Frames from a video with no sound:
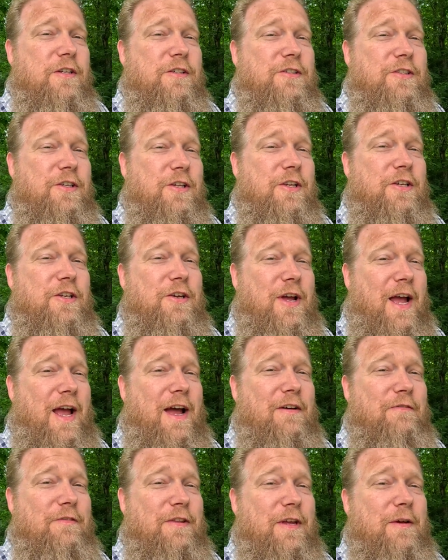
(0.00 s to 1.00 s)
so that you
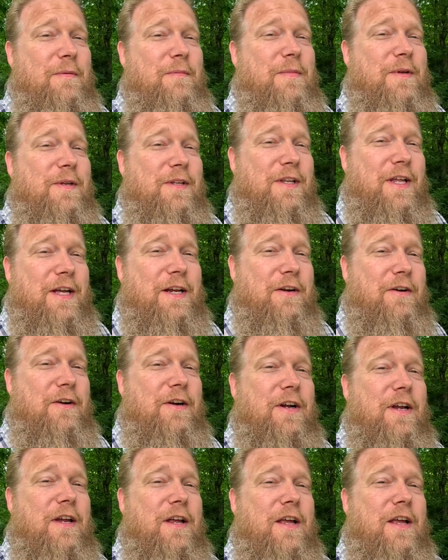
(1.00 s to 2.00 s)
have them later.